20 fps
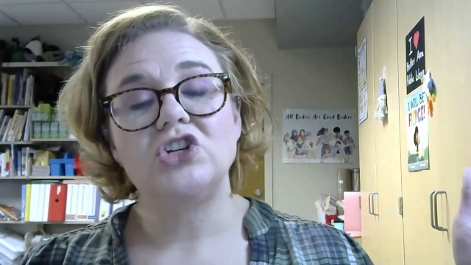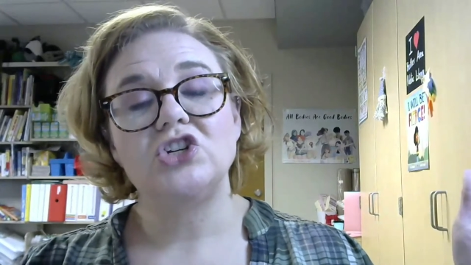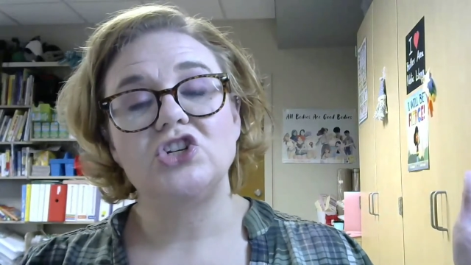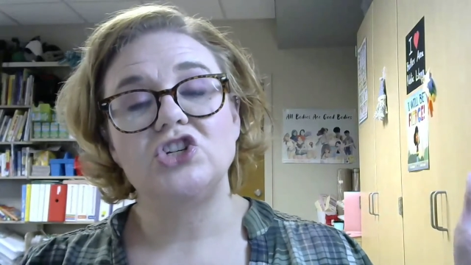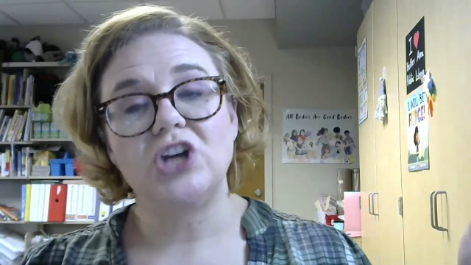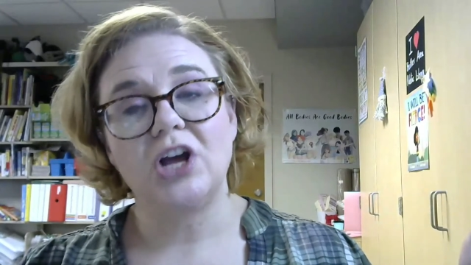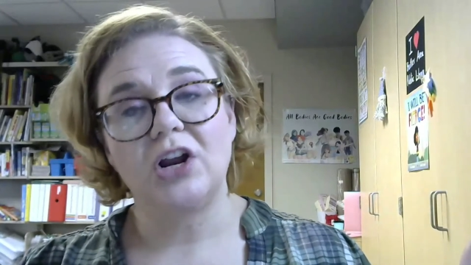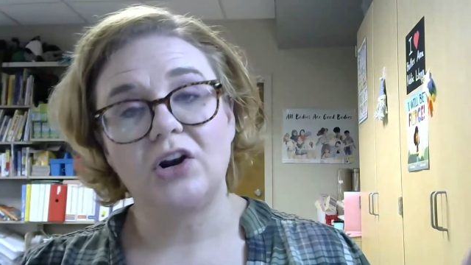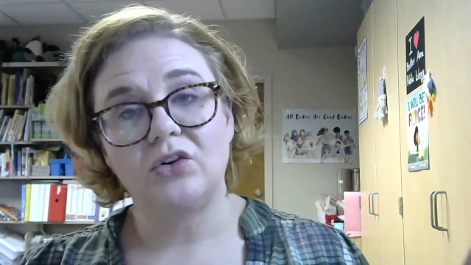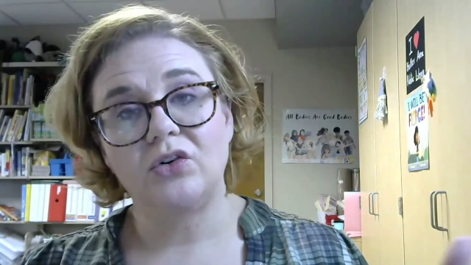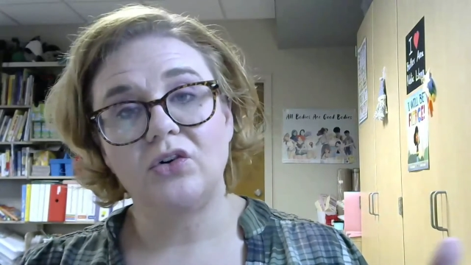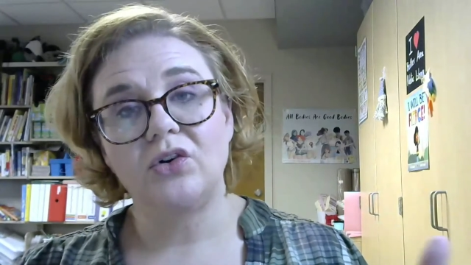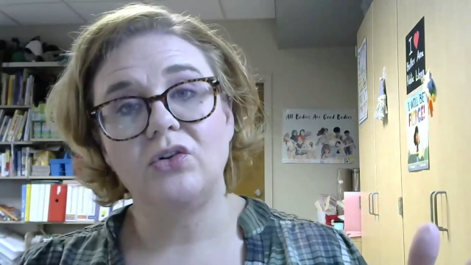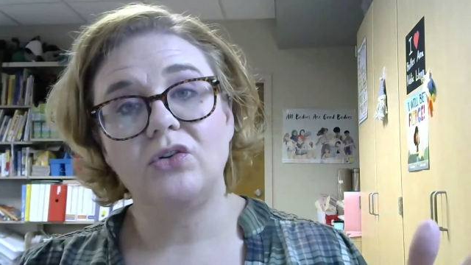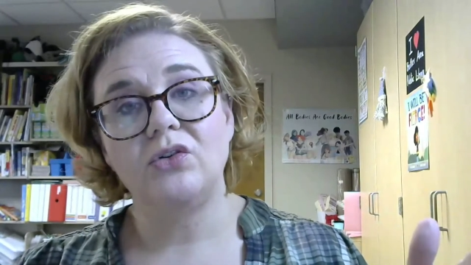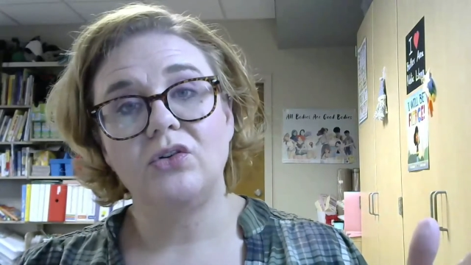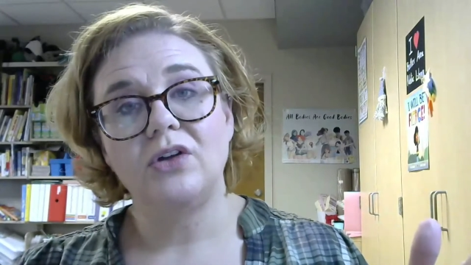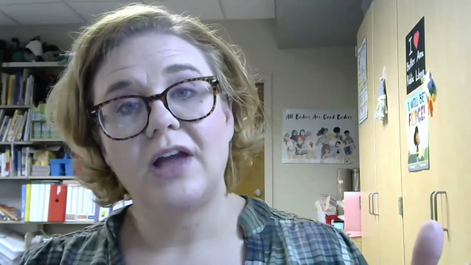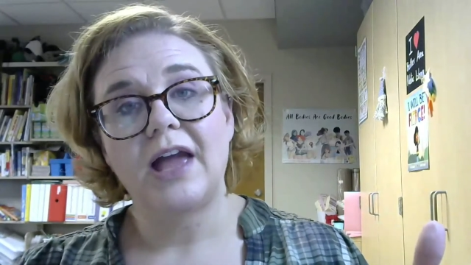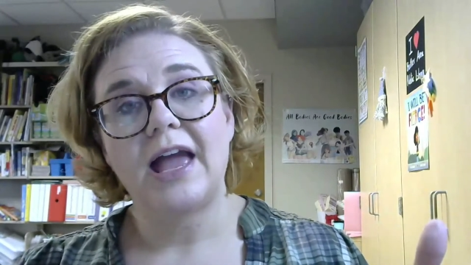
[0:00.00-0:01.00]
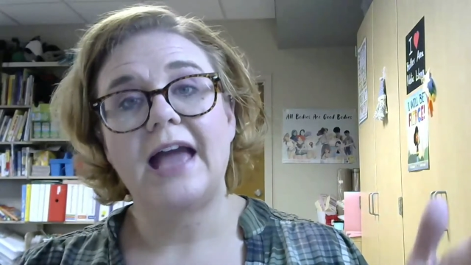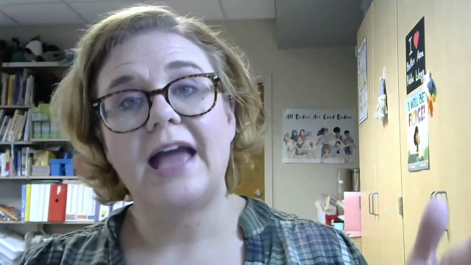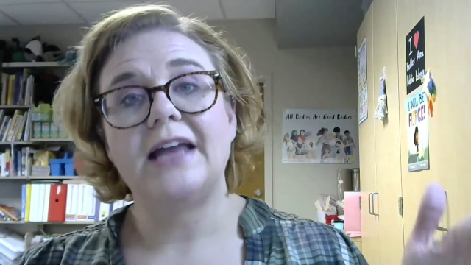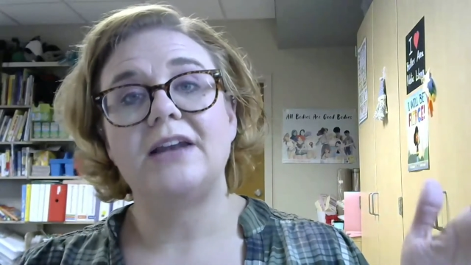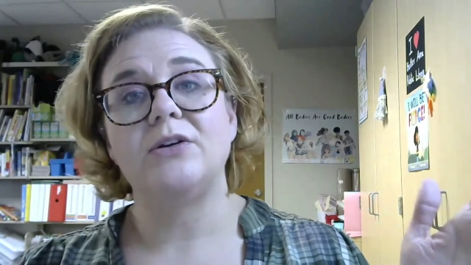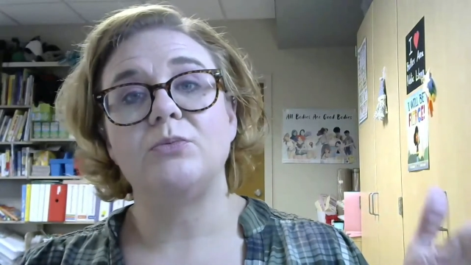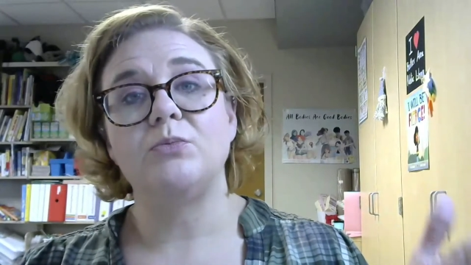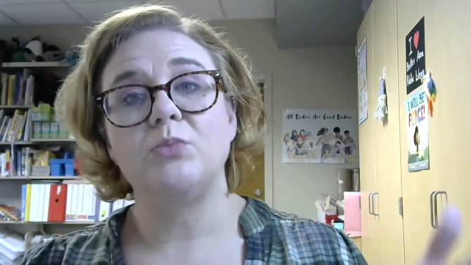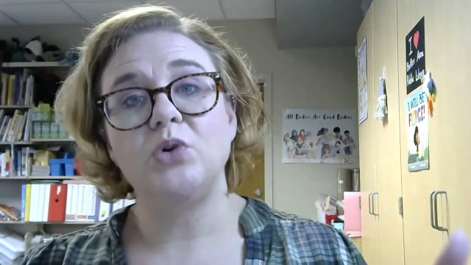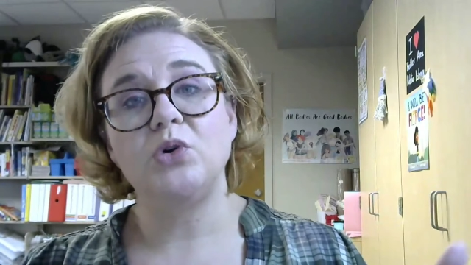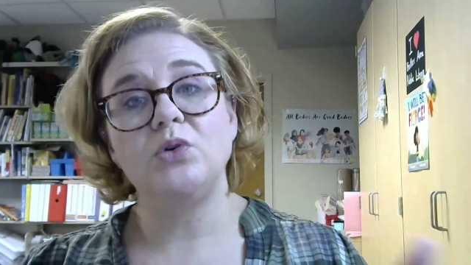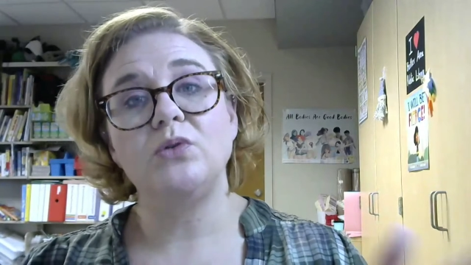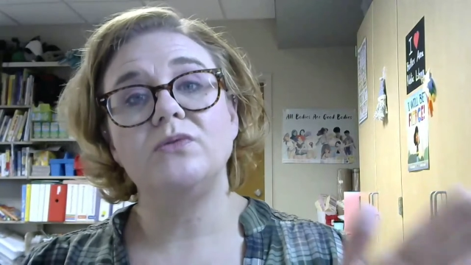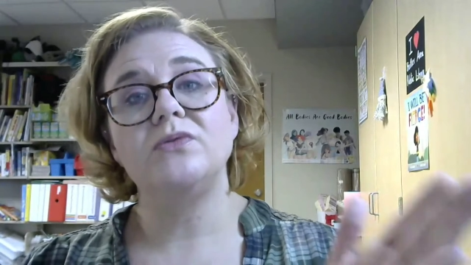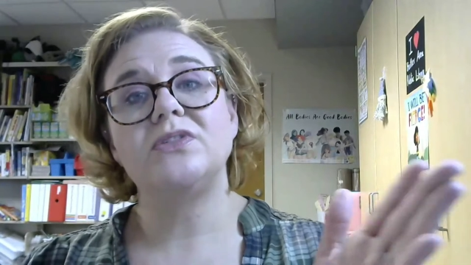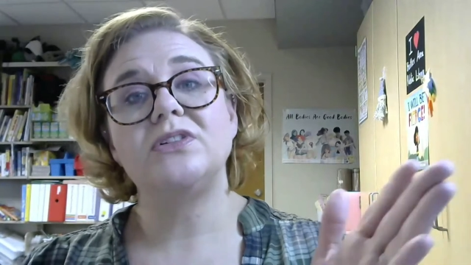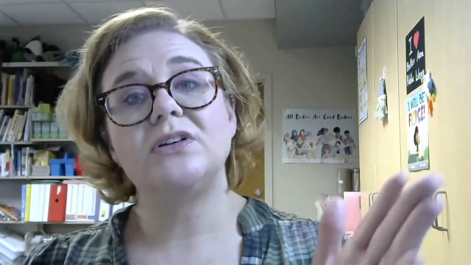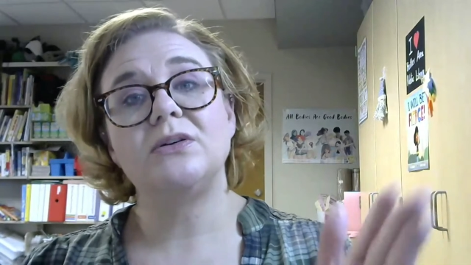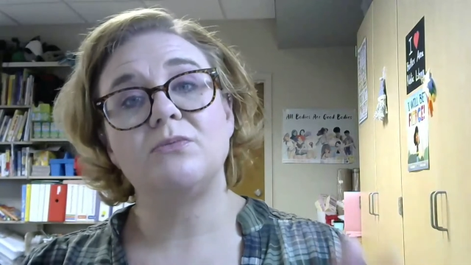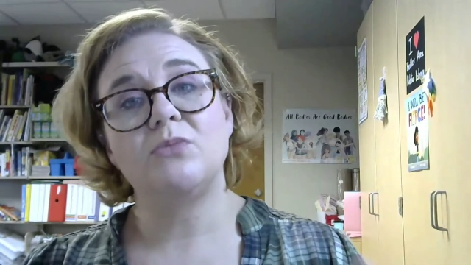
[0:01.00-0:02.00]
general and
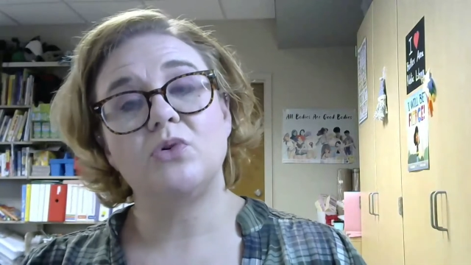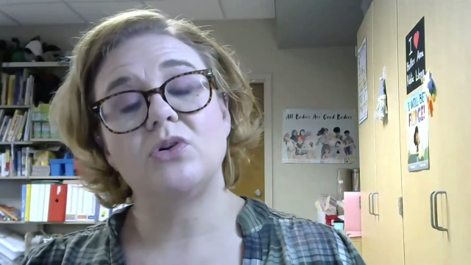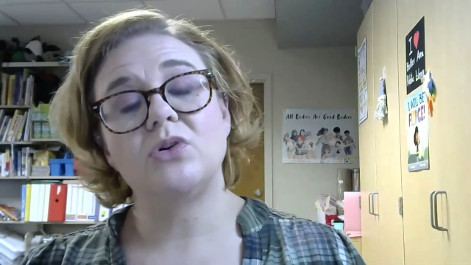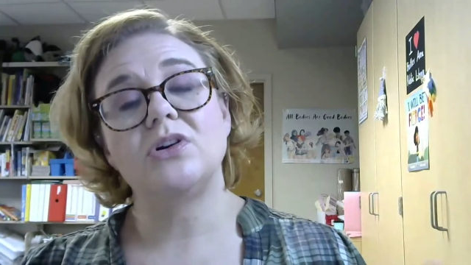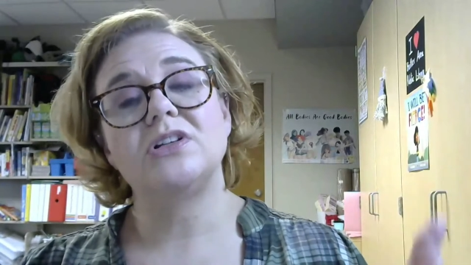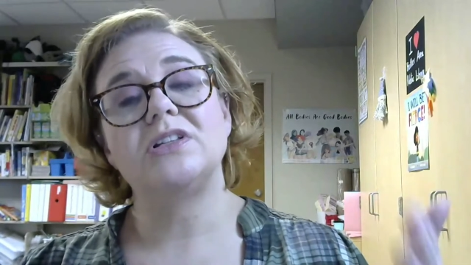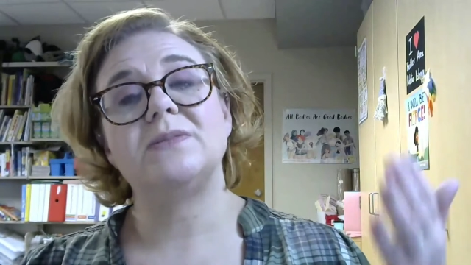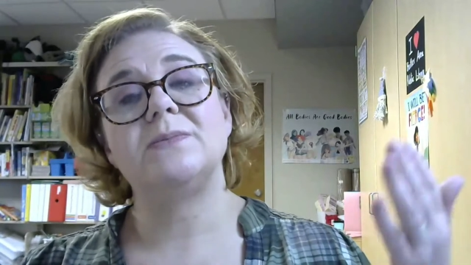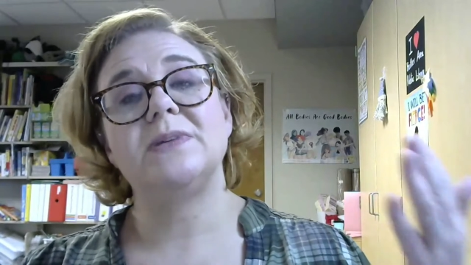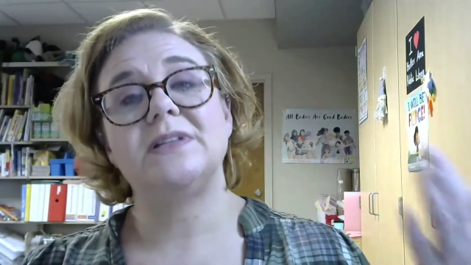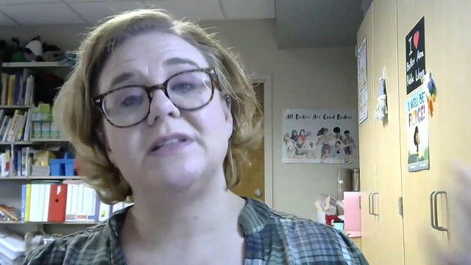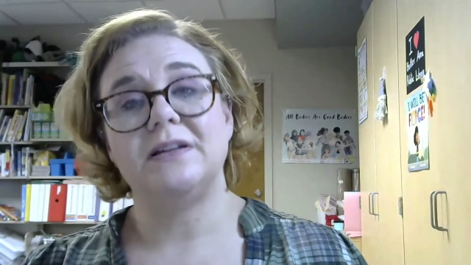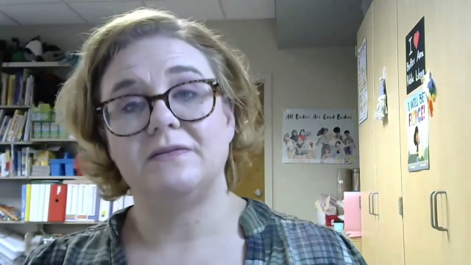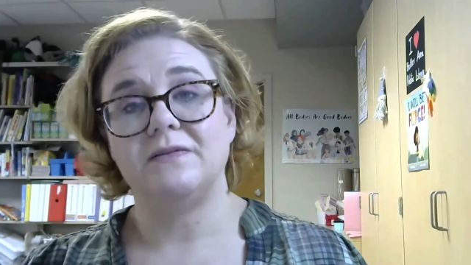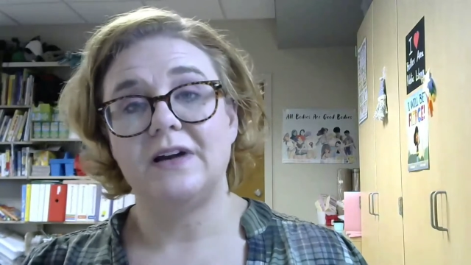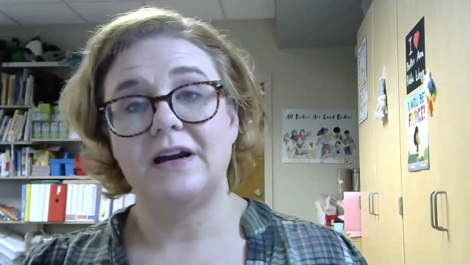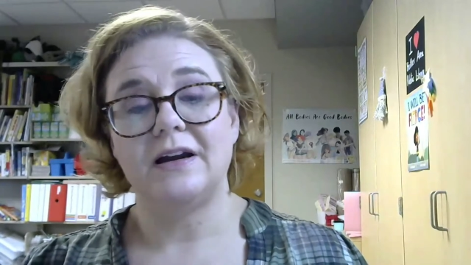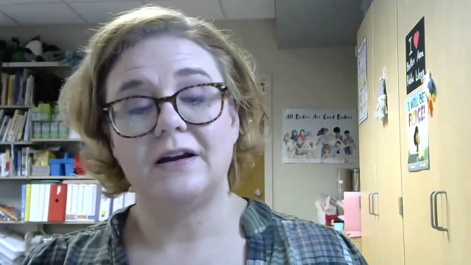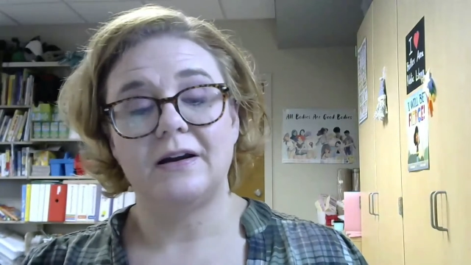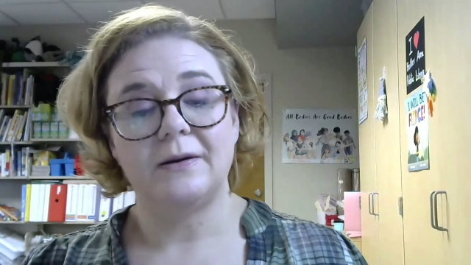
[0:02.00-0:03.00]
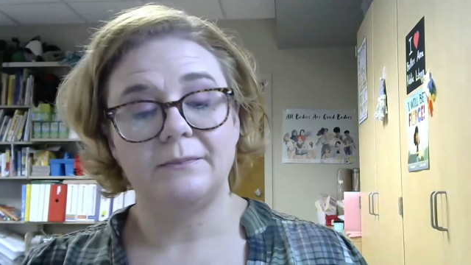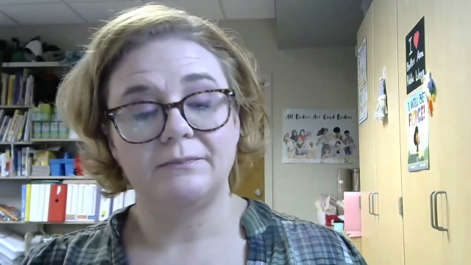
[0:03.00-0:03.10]
moves to more specific.